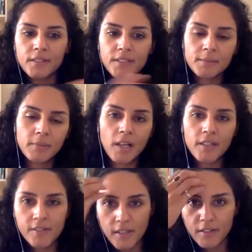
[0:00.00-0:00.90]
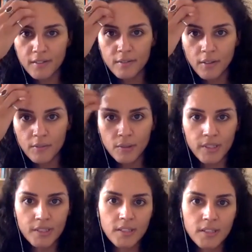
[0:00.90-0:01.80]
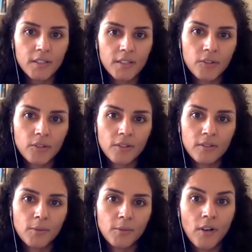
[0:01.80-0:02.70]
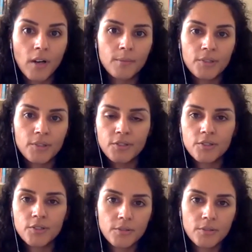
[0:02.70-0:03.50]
a supply chain of what it takes for a farm produce